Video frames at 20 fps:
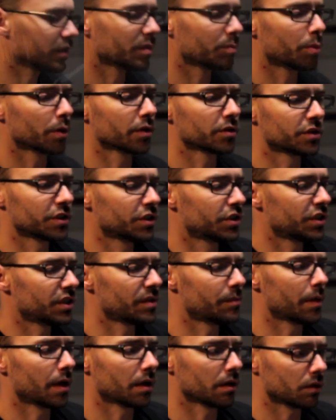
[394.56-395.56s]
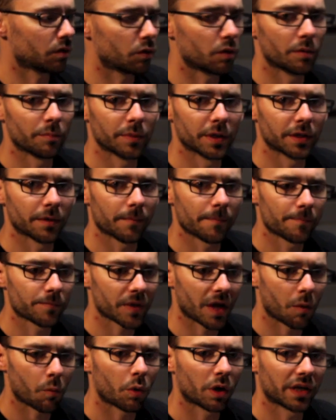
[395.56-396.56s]
to purchase sheet metal equipment,
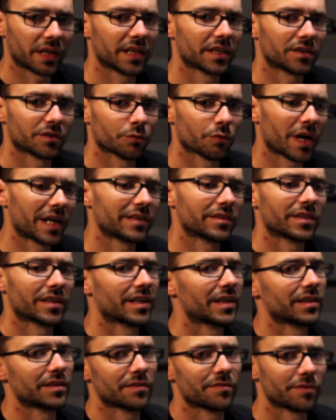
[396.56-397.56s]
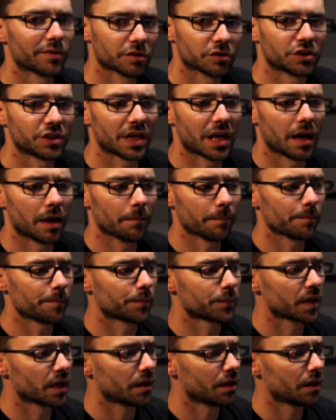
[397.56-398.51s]
I want to get the right thing the first time.